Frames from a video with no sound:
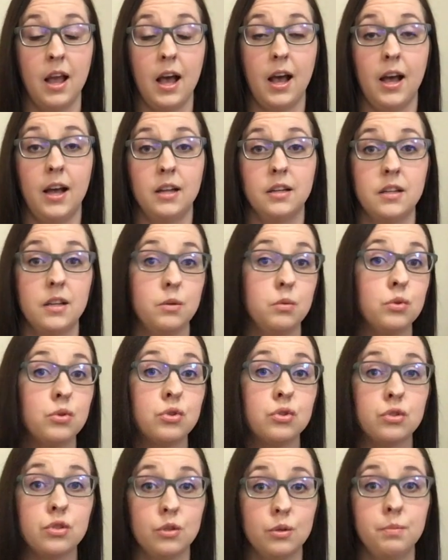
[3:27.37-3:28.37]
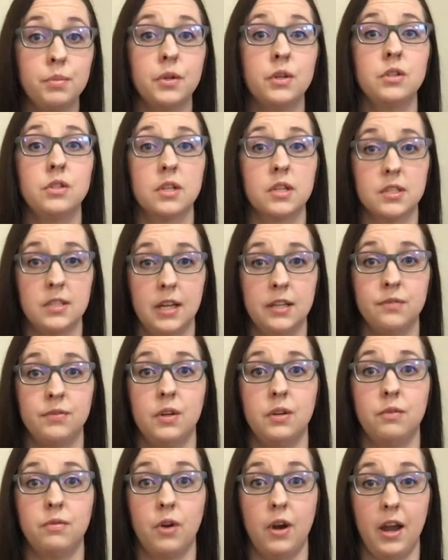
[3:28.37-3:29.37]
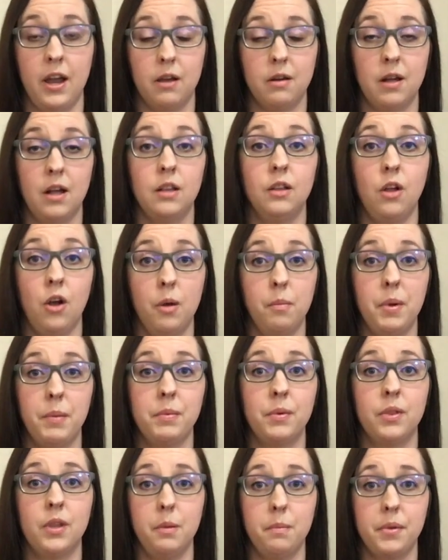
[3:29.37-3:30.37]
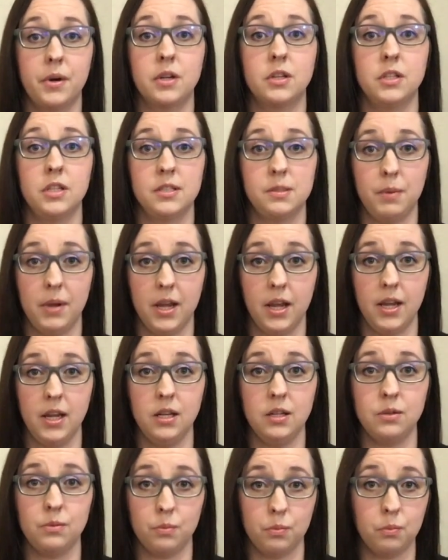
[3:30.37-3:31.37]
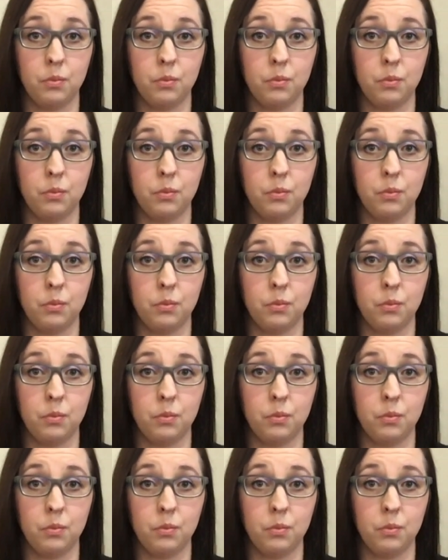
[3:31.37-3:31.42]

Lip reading: And it was super successful for a lot of people that participated.